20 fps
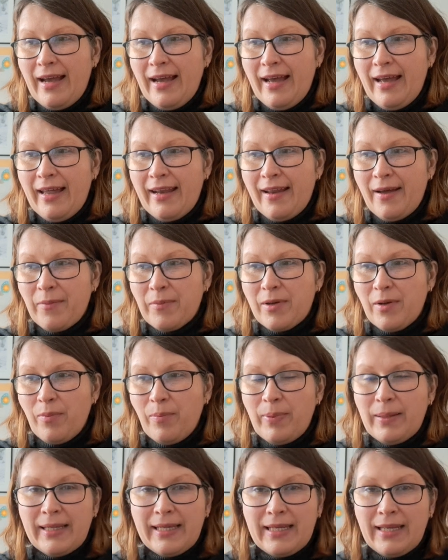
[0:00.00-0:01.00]
And I'm
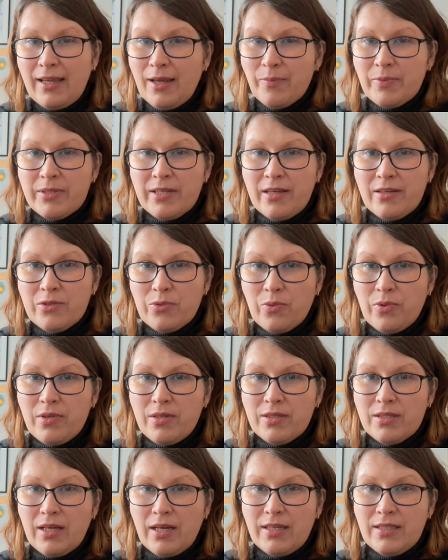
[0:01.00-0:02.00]
completely obsessed with
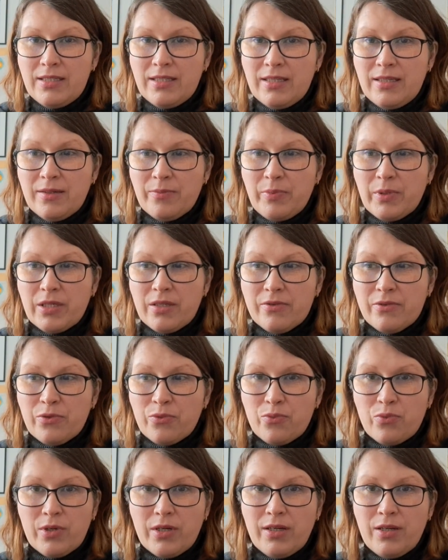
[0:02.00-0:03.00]
this idea, because I
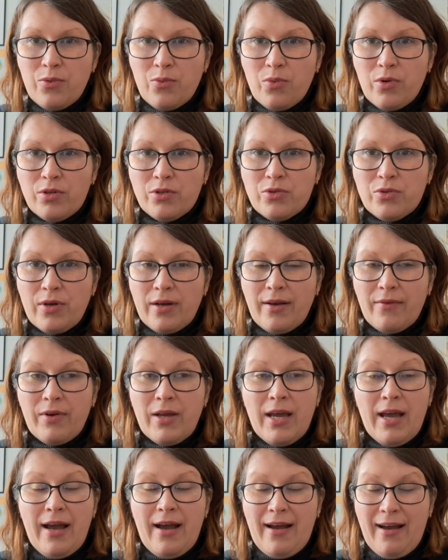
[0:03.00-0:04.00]
really want to have.
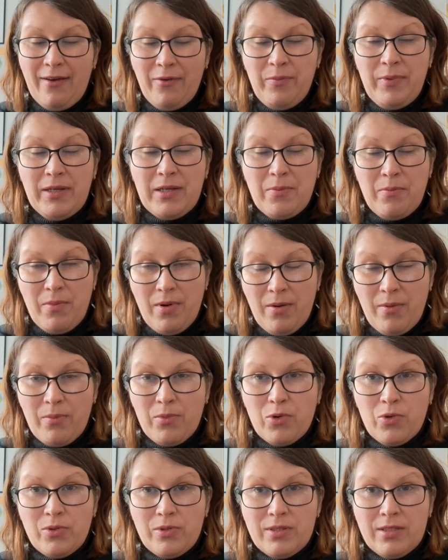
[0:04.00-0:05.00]
I've been a mom
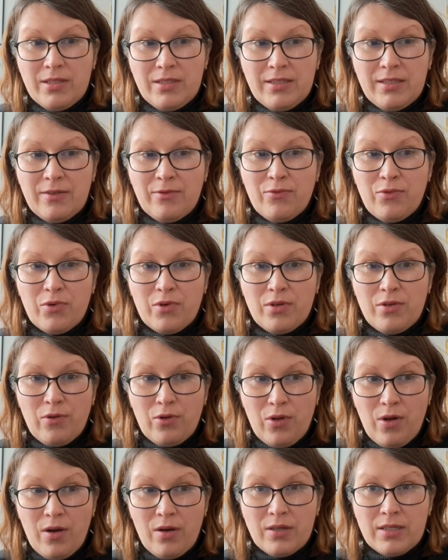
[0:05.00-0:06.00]
who's sitting for a
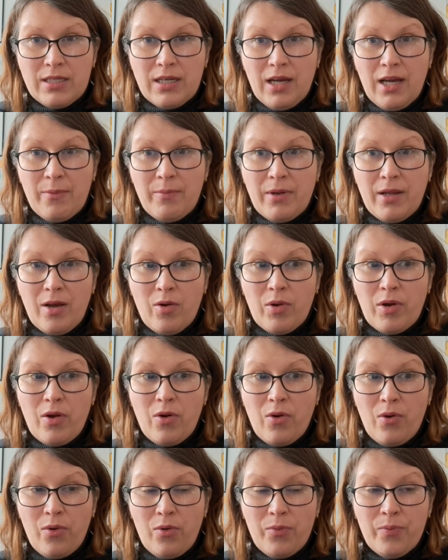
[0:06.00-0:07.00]
long time now at
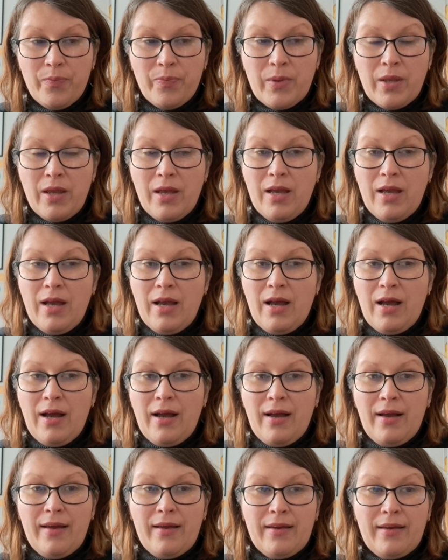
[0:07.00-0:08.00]
home.
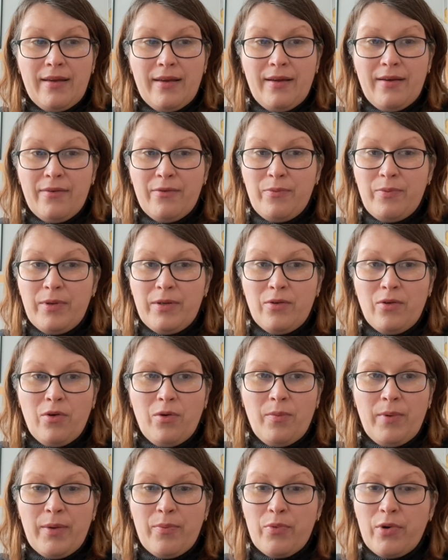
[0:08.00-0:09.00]
I have been all
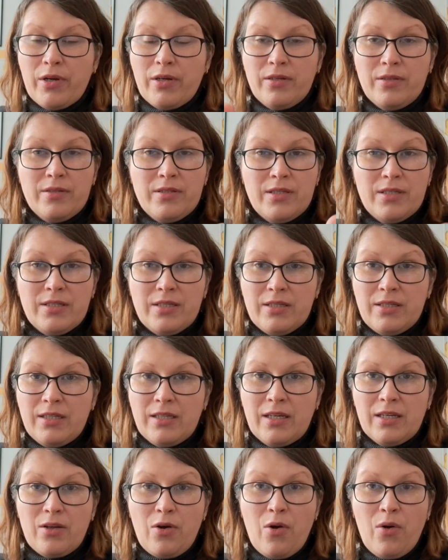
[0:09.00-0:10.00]
my pregnancy
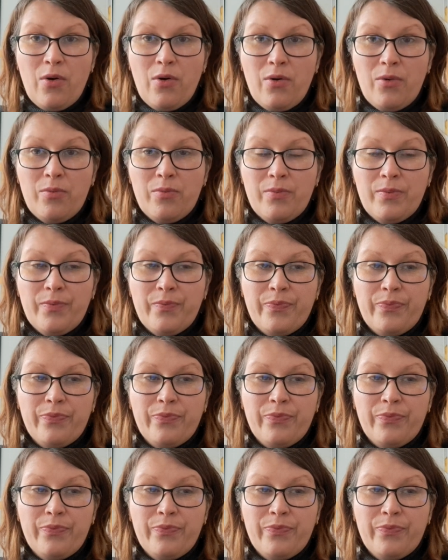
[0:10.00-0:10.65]
sitting at home,